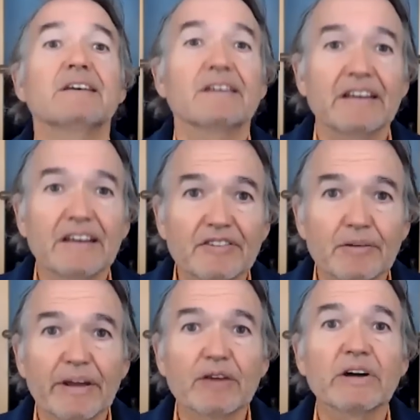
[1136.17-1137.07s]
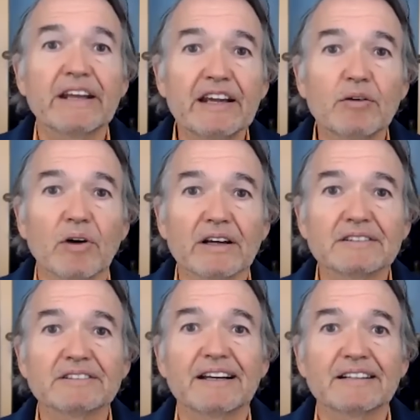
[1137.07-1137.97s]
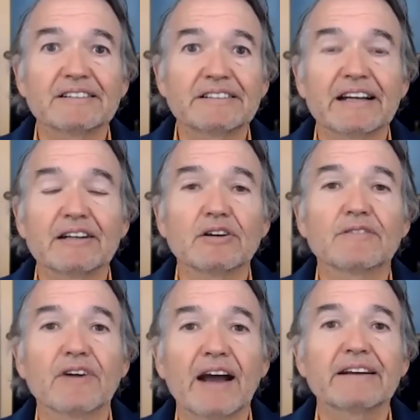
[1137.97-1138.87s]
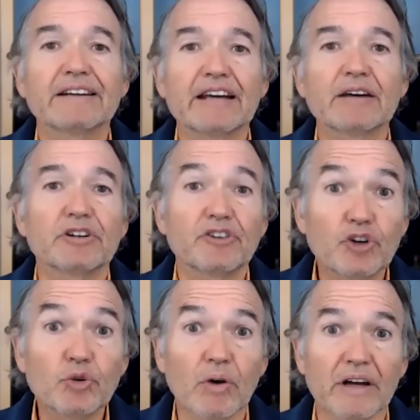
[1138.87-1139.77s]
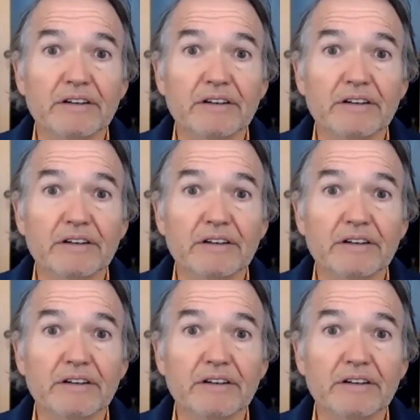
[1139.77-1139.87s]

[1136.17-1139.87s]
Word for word: give the man what he wants and instead look for how to get what you want.